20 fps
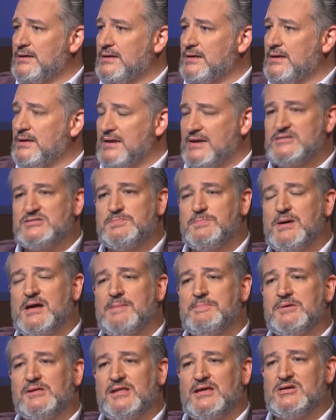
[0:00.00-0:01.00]
It has a
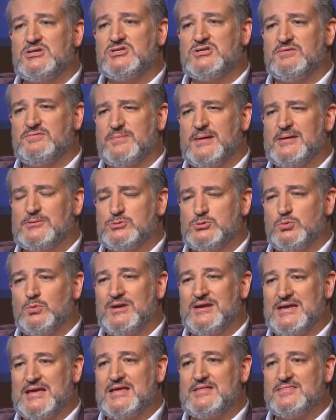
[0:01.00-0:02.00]
population of about
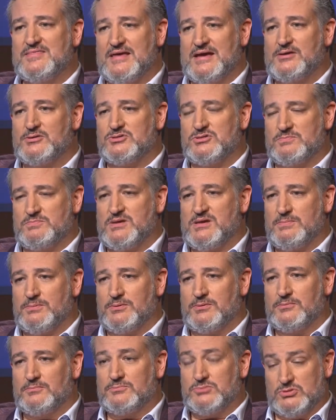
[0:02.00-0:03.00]
28,000
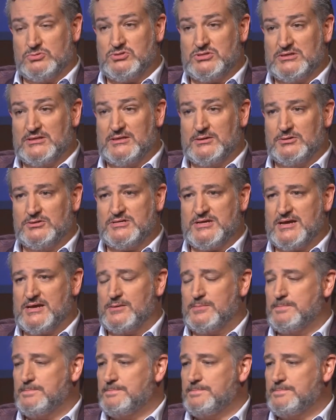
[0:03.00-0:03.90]
people, so it's a little town.